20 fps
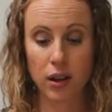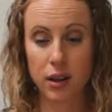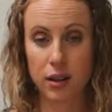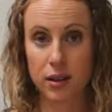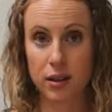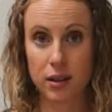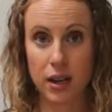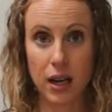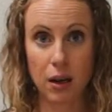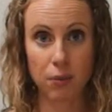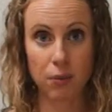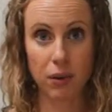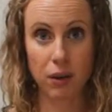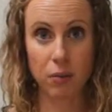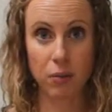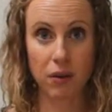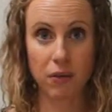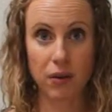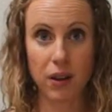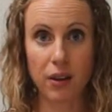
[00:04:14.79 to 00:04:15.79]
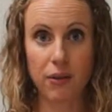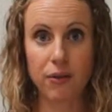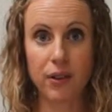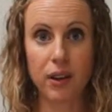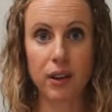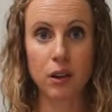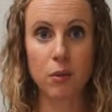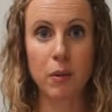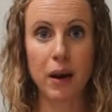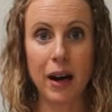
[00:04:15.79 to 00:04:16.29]
stamp them if they
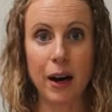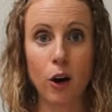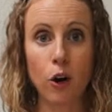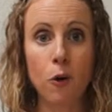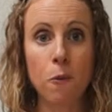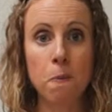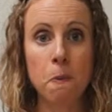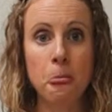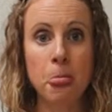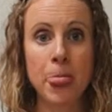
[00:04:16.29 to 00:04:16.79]
filled them out.